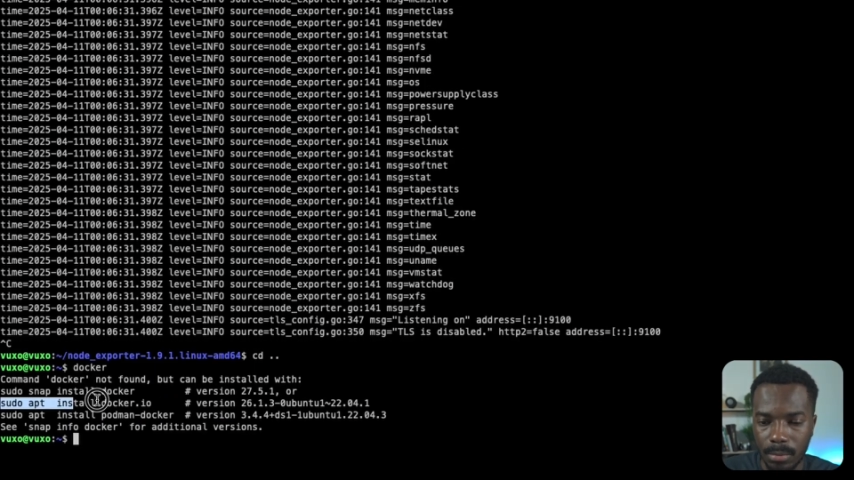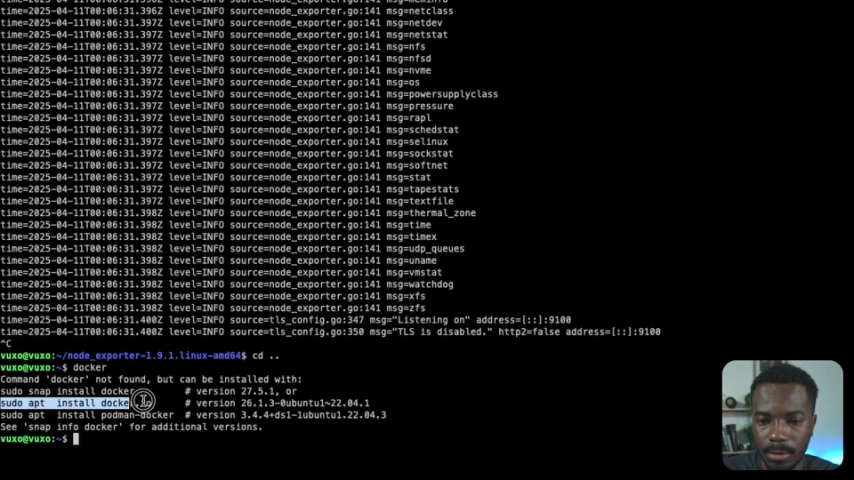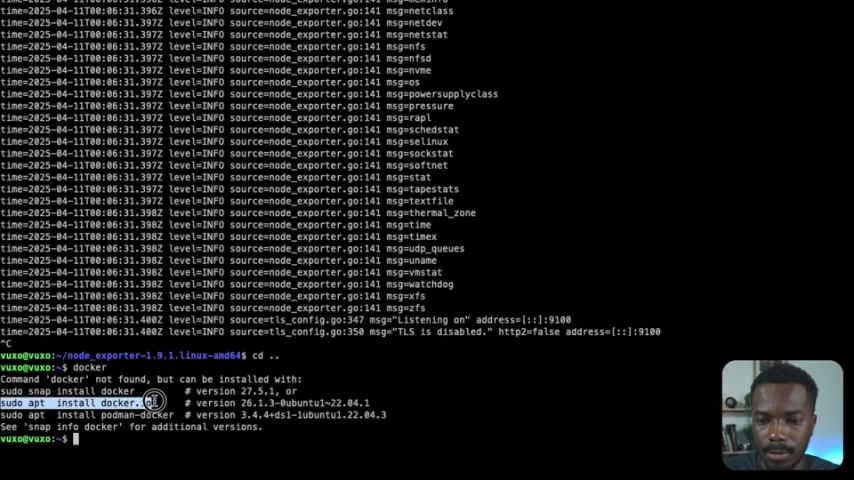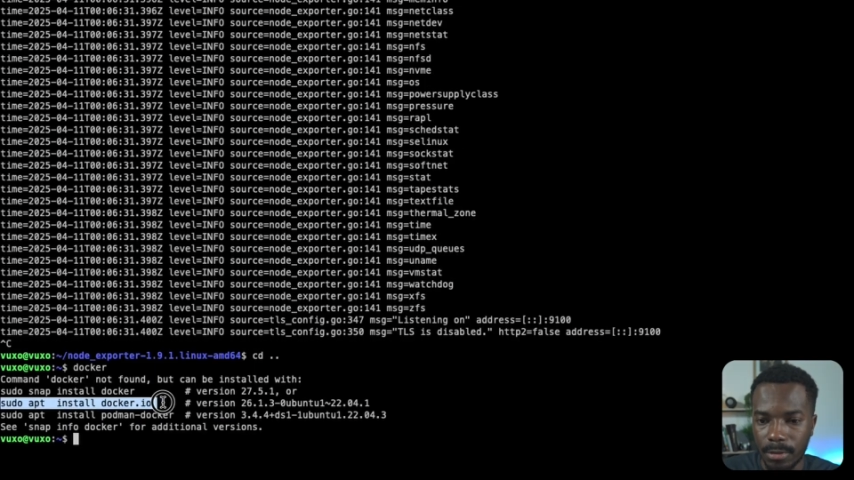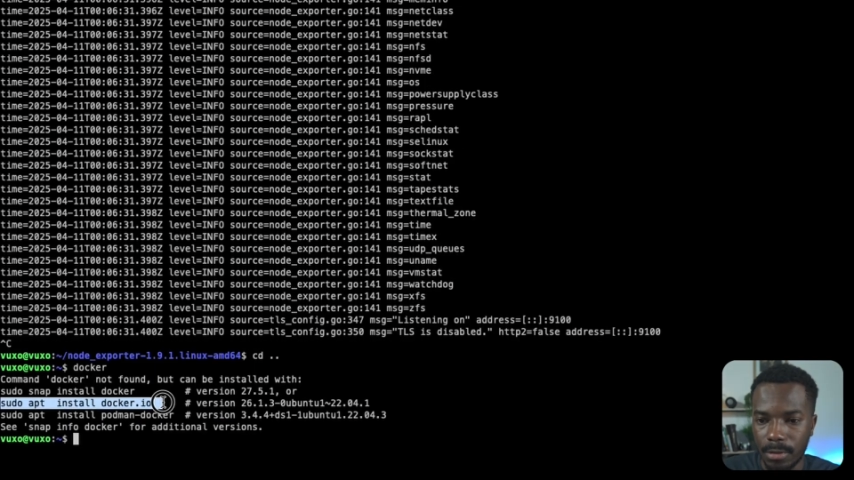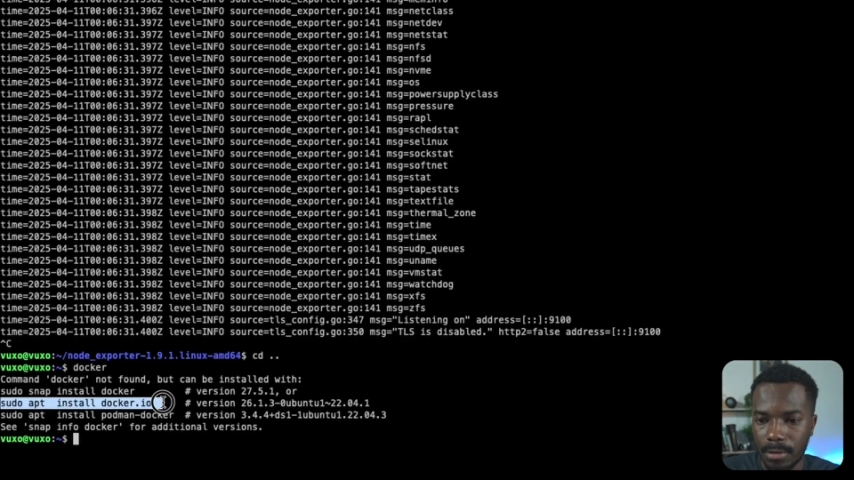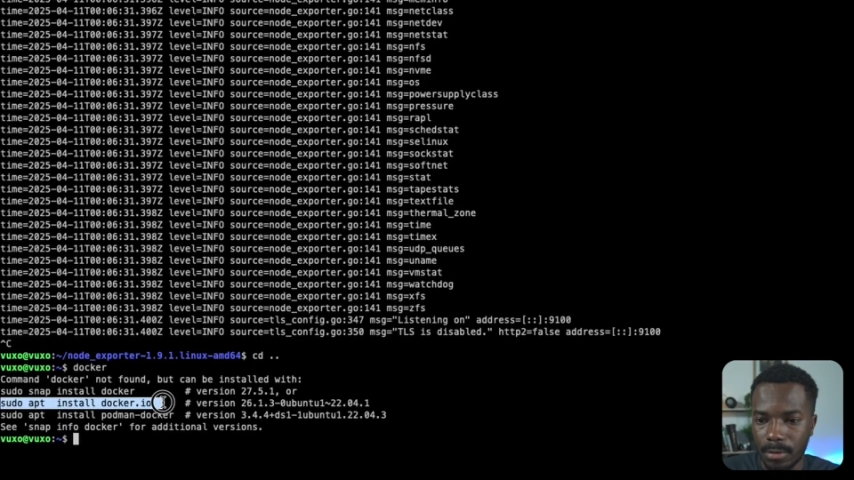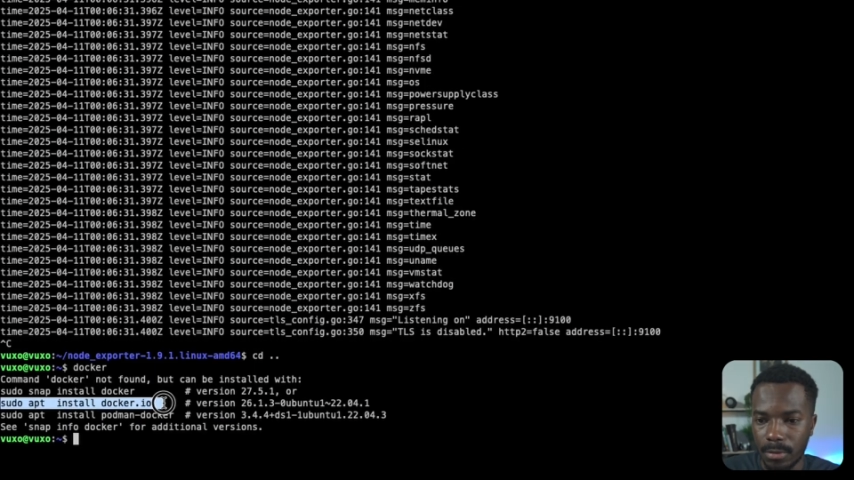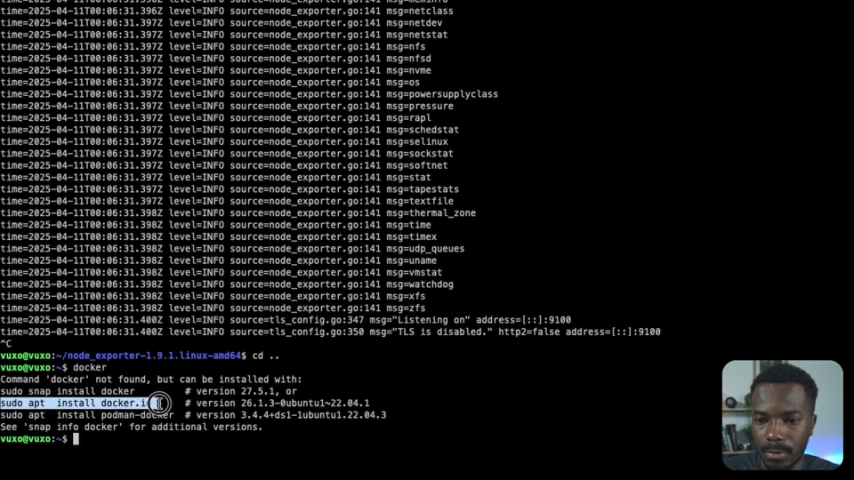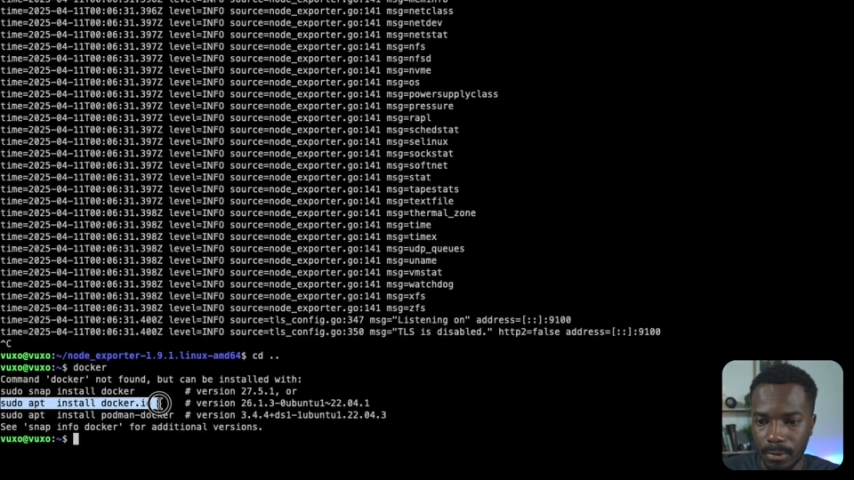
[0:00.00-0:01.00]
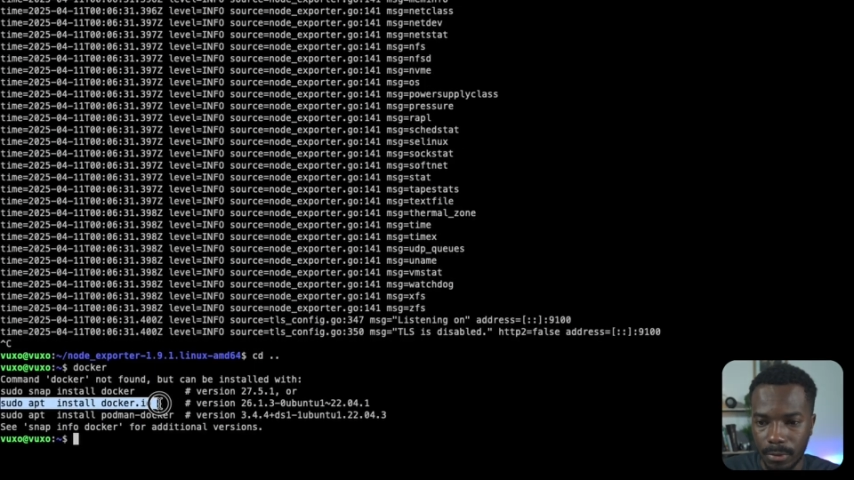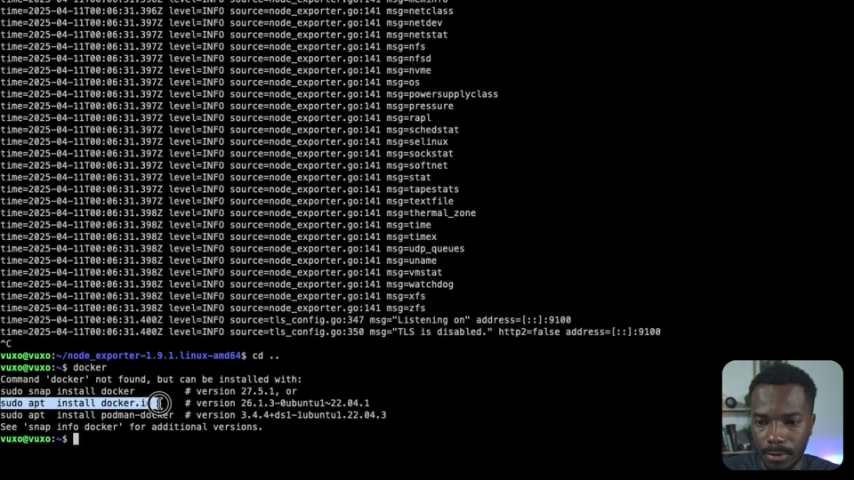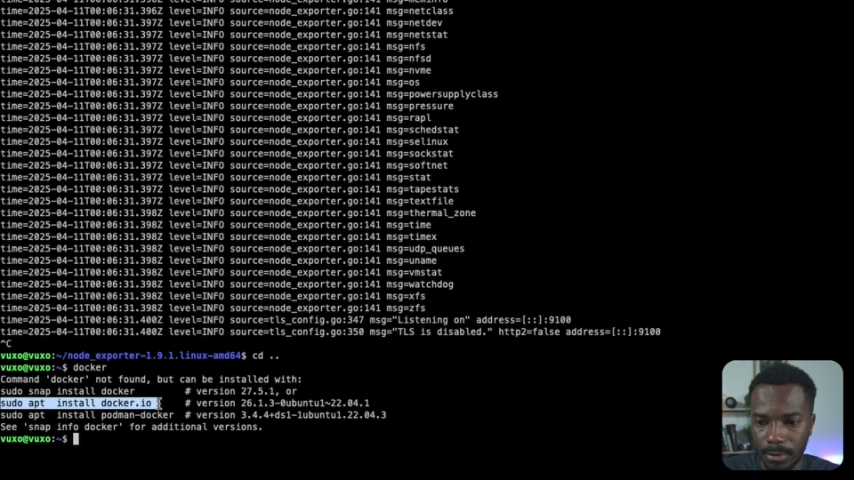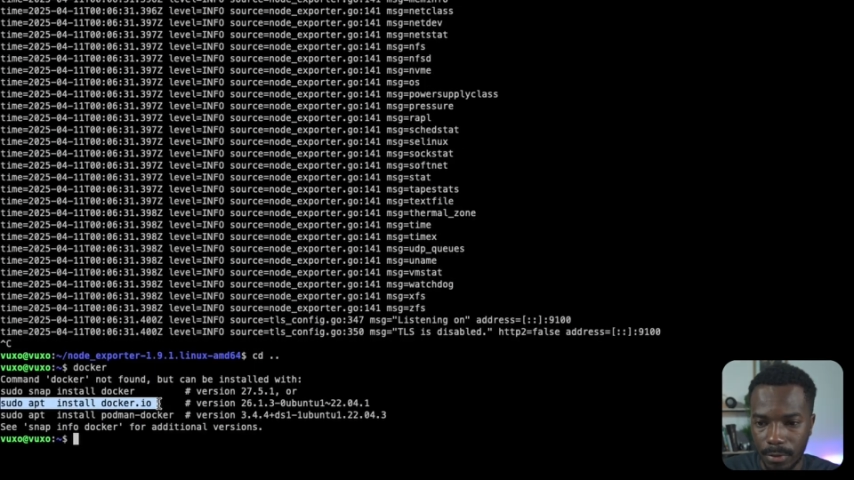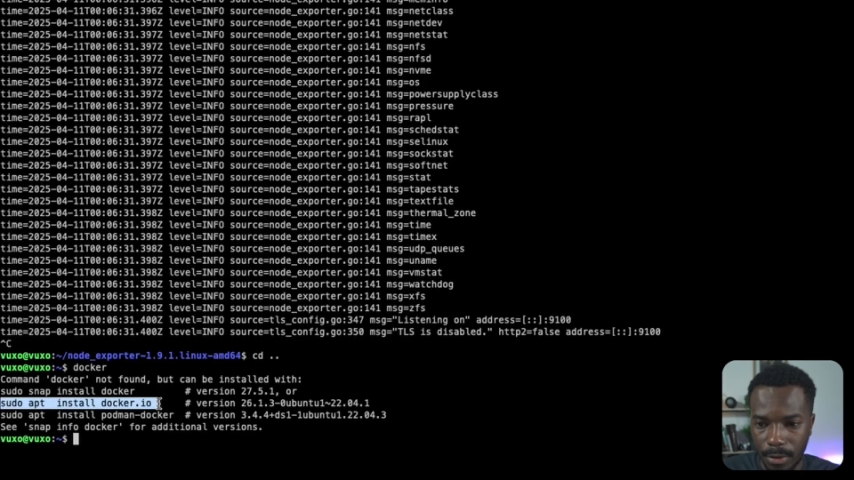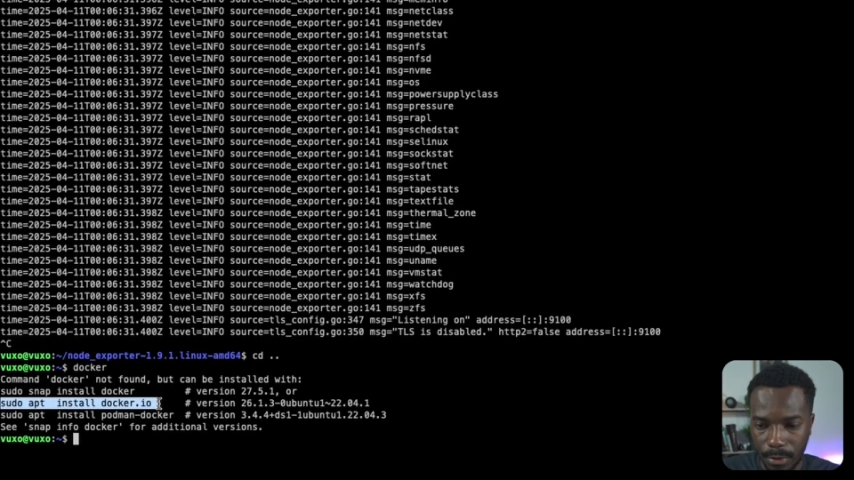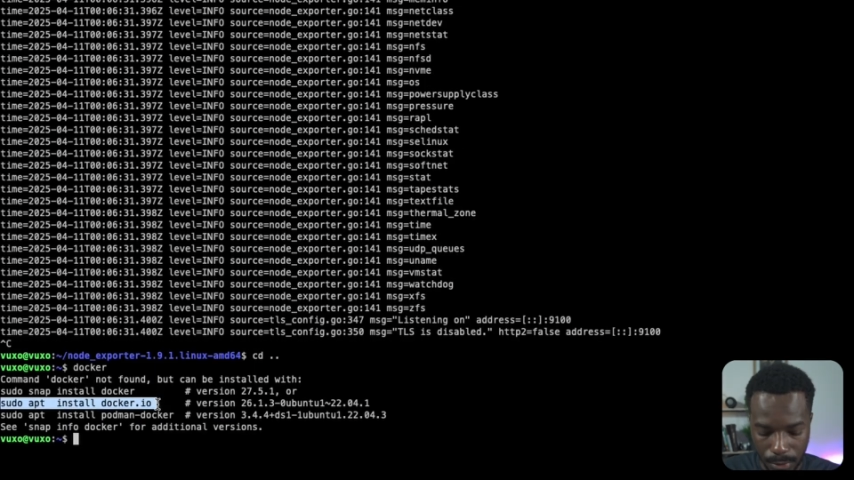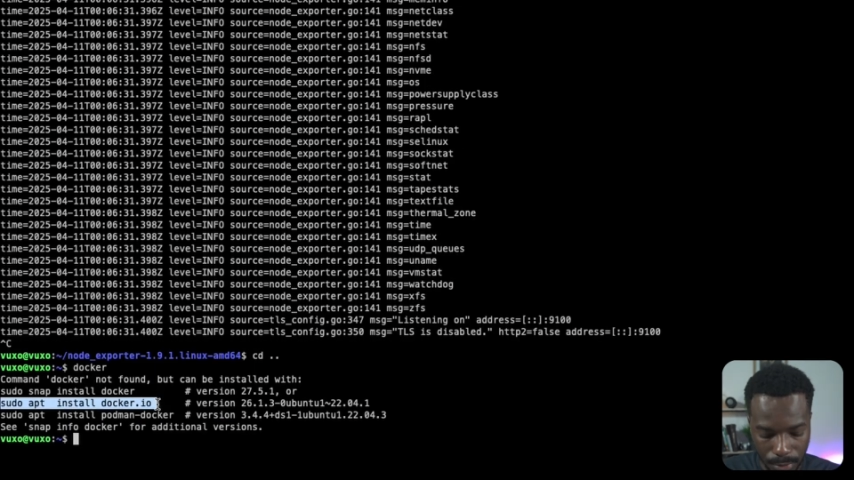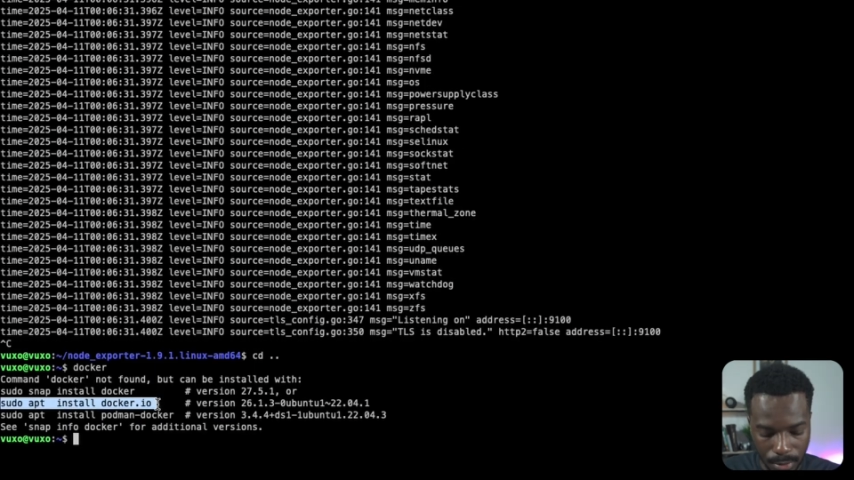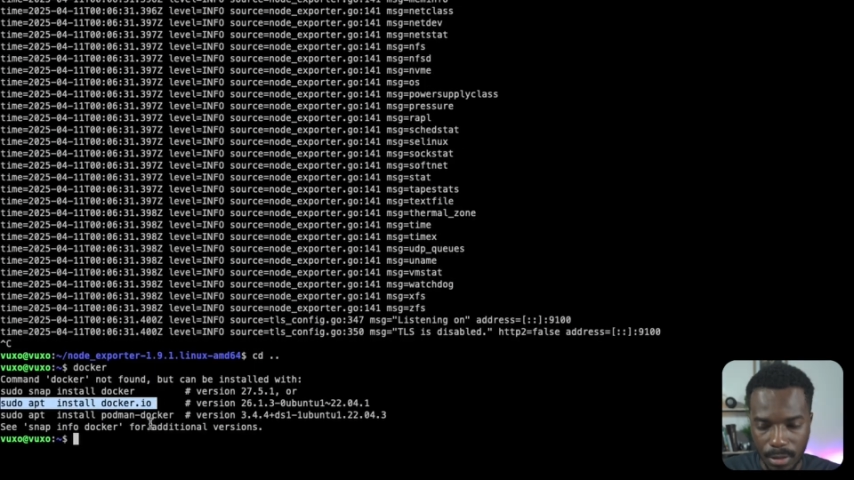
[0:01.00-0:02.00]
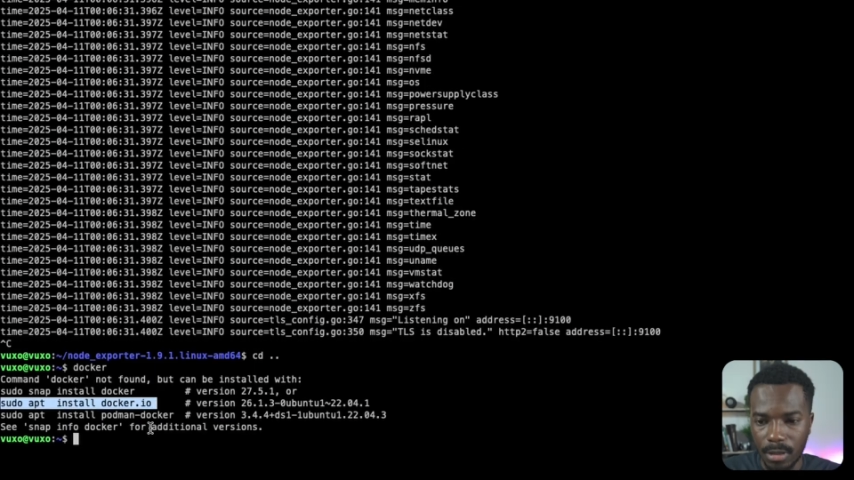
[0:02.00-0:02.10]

Just install Docker here.